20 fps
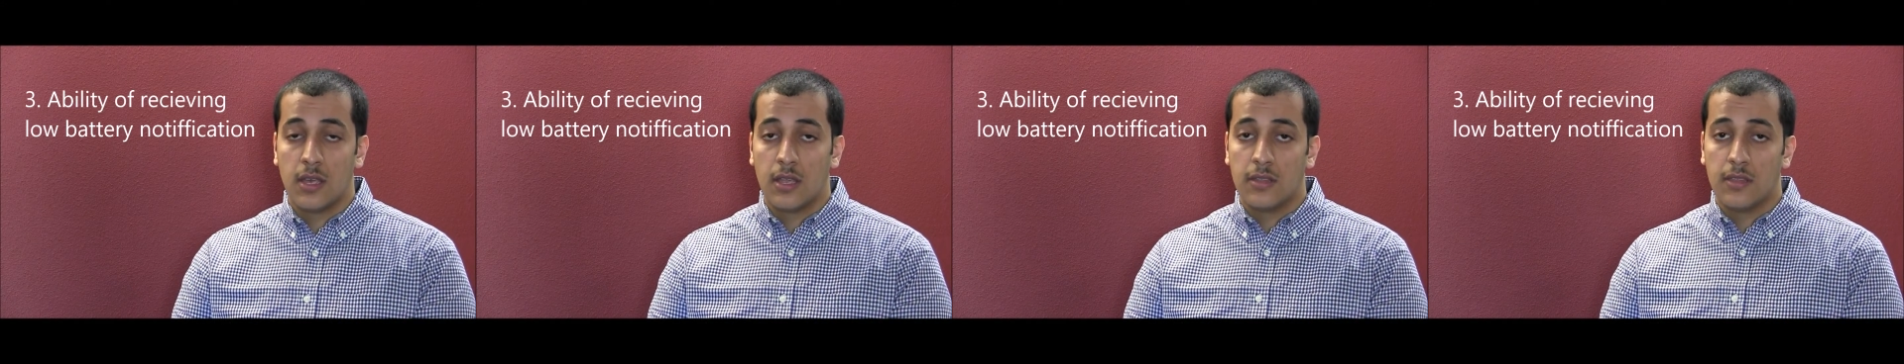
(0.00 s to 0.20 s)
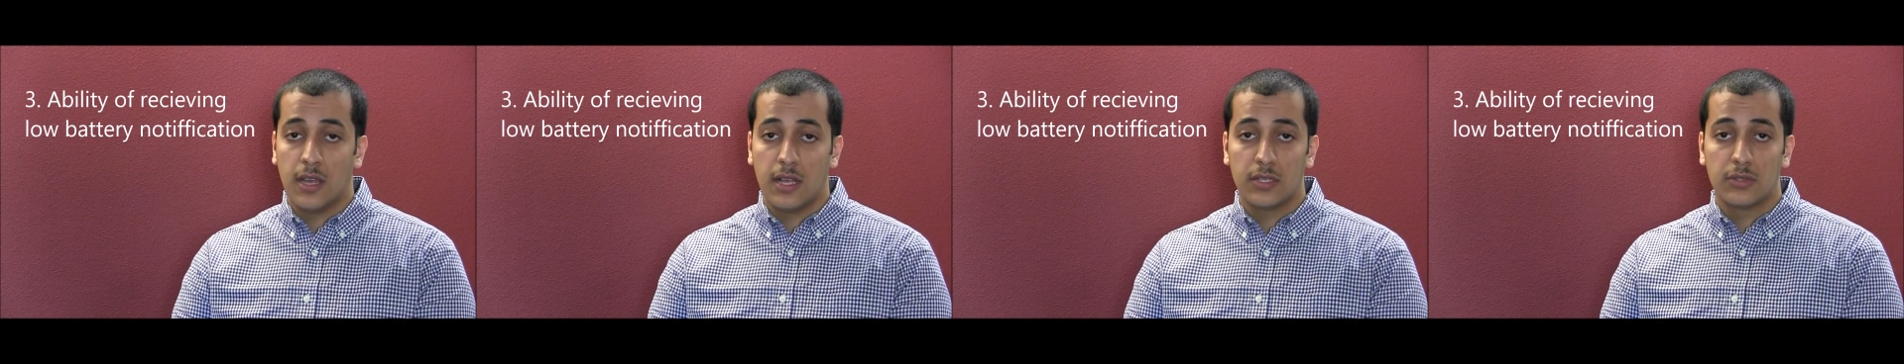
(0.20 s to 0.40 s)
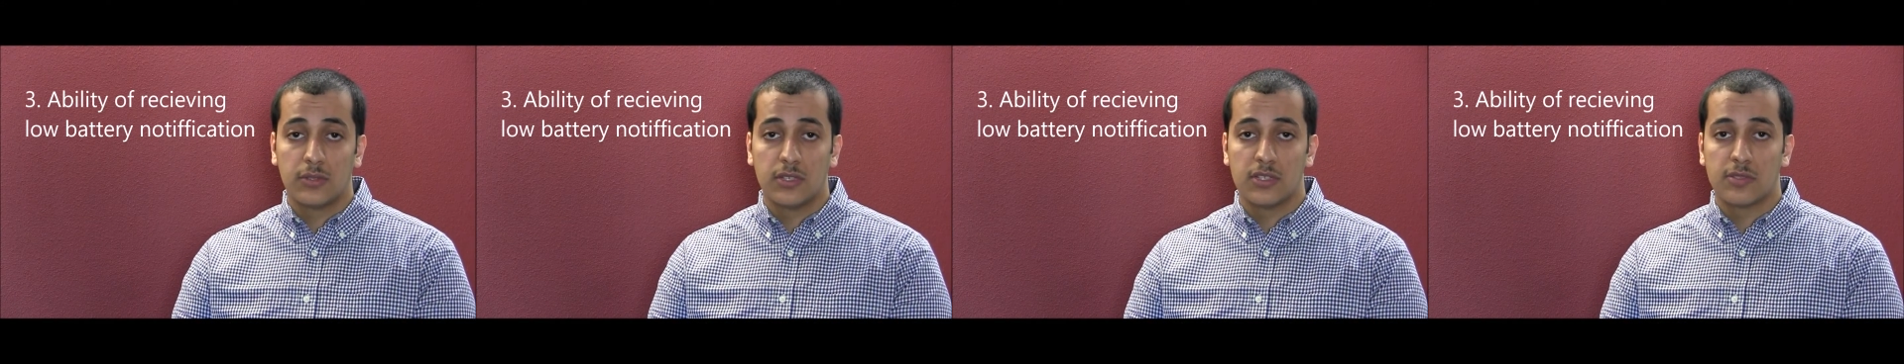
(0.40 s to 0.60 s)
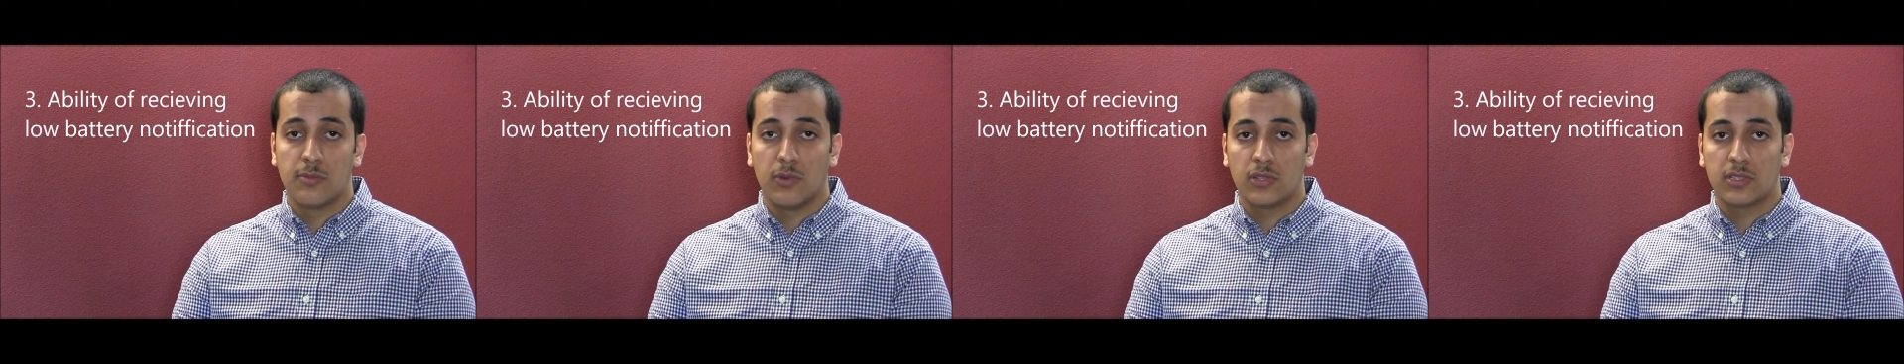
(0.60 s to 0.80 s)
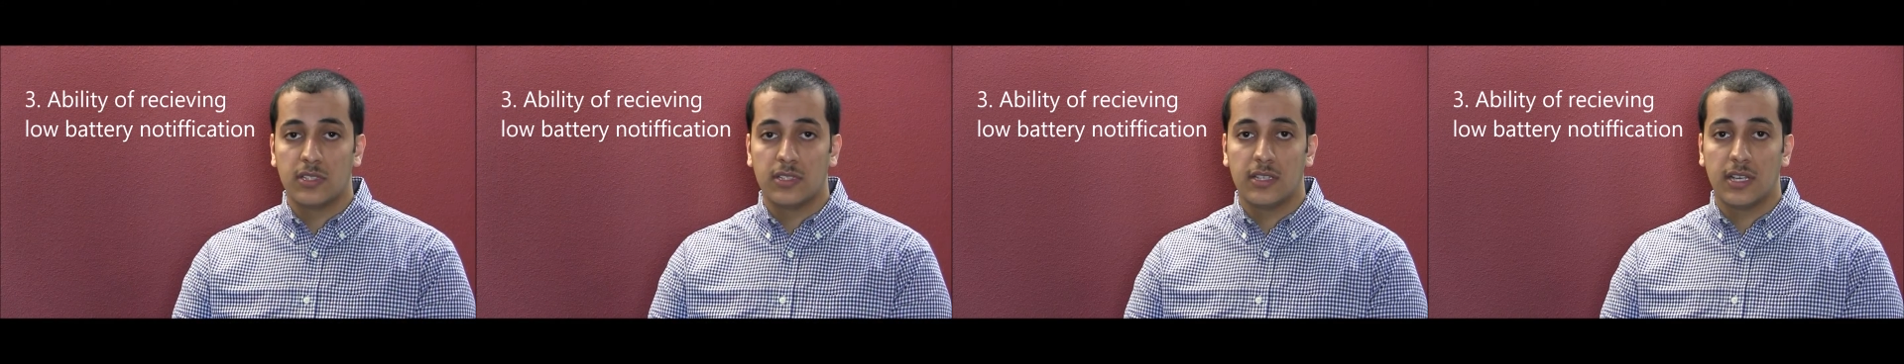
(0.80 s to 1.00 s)
The IoT
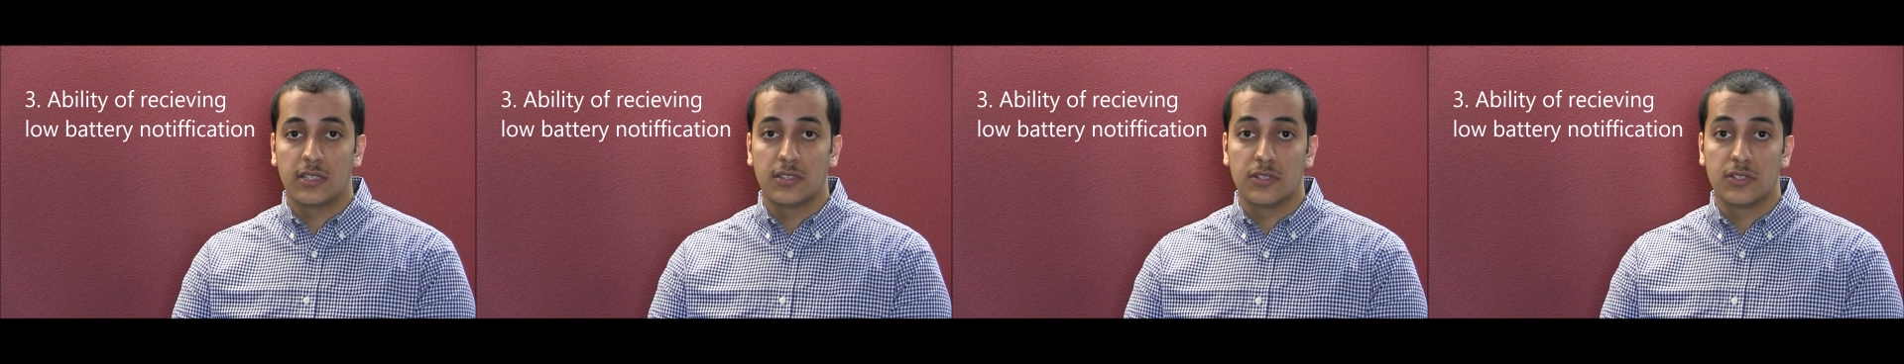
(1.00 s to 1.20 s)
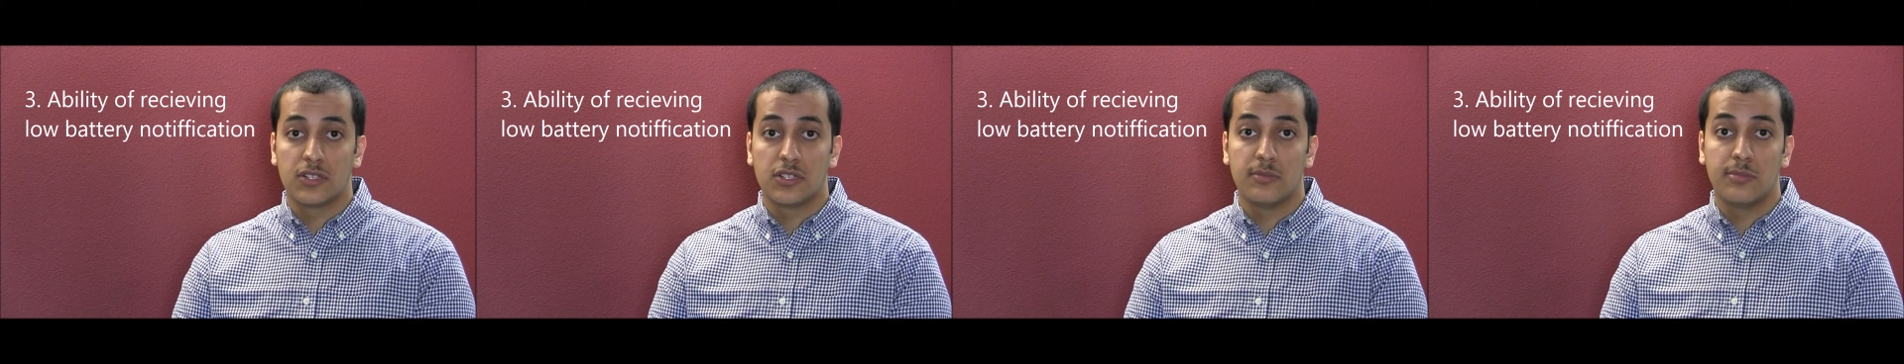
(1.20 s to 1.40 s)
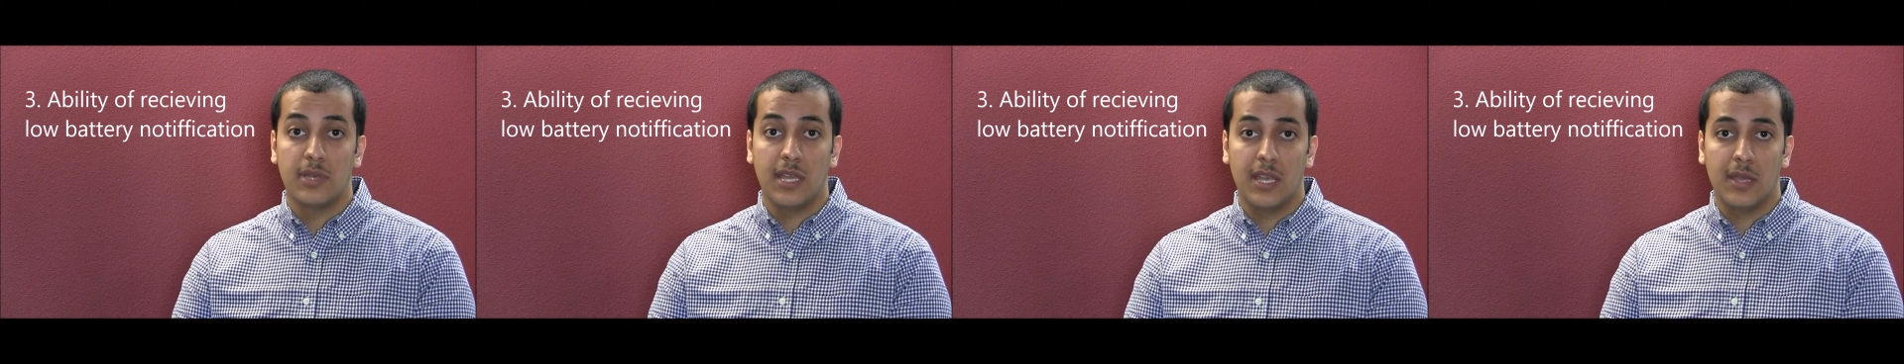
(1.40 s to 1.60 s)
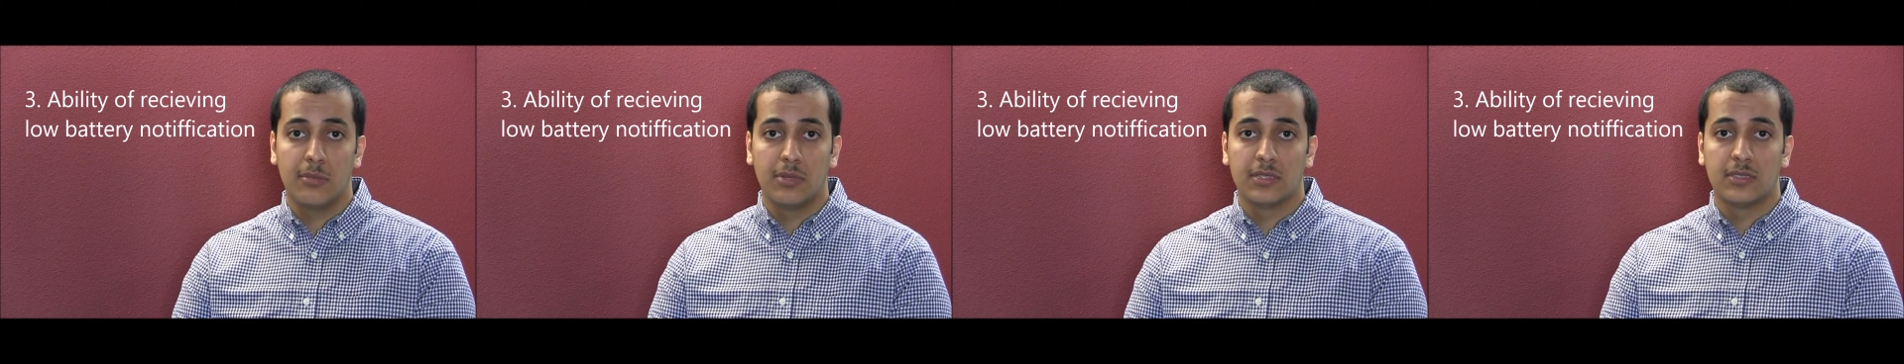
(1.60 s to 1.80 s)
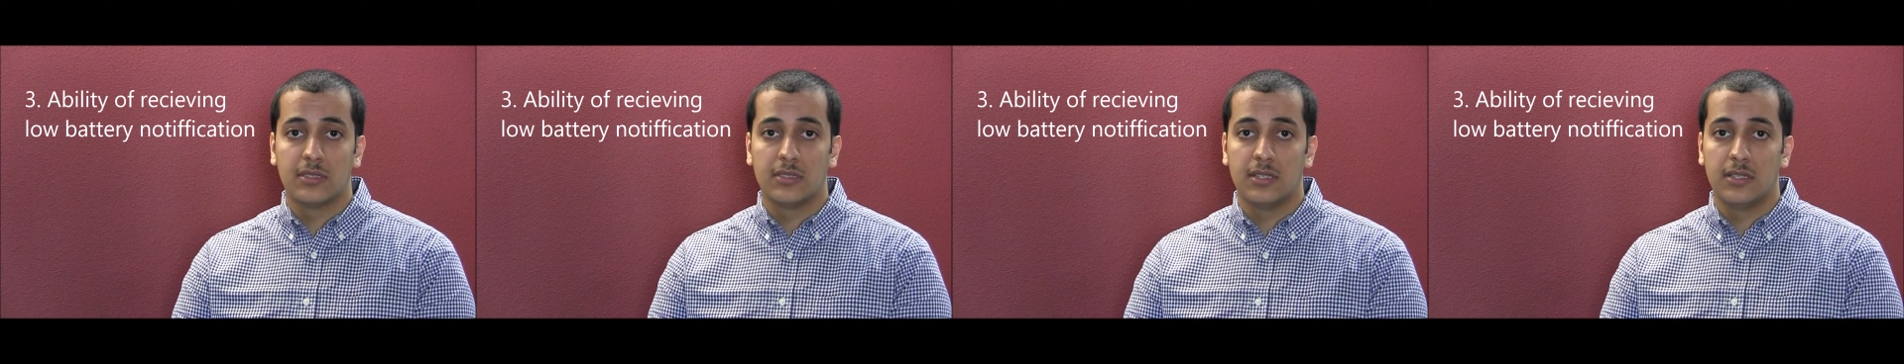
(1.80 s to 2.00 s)
Smoke Detector should be
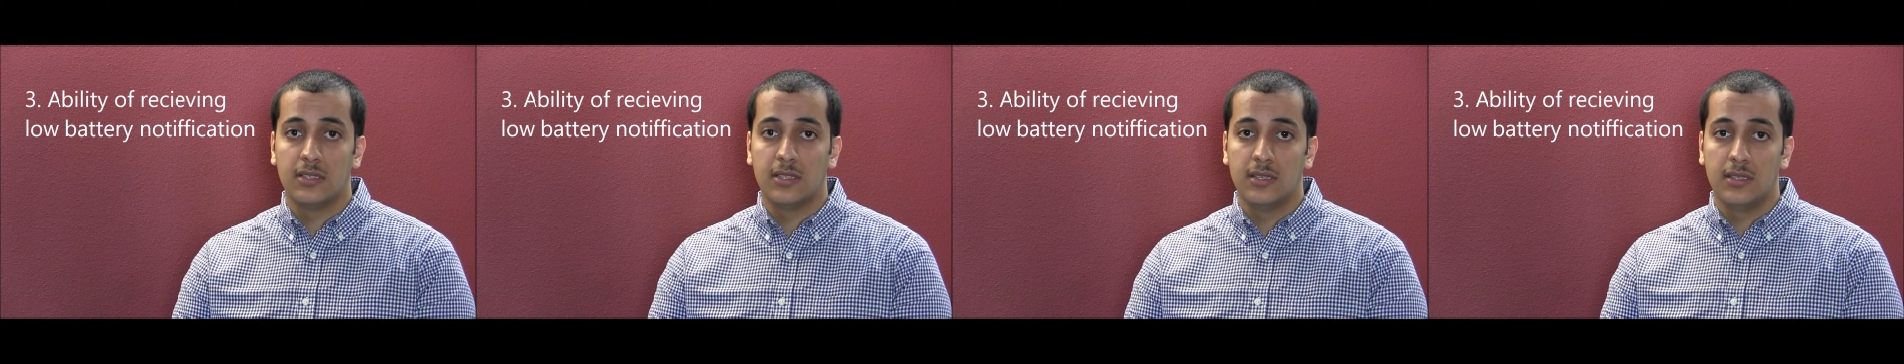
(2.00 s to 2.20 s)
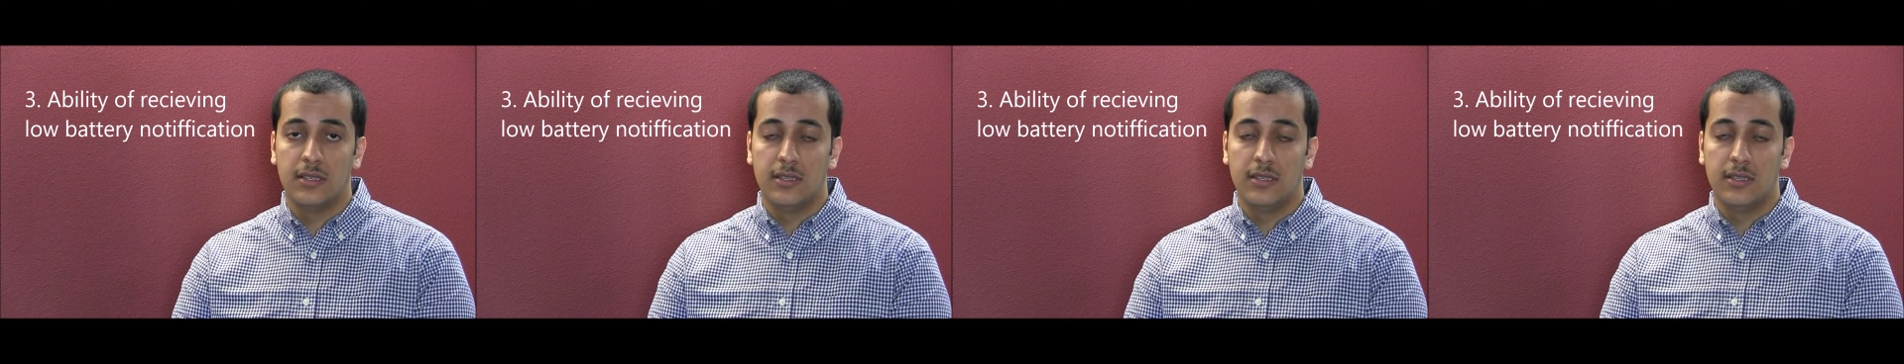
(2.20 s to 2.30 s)
able to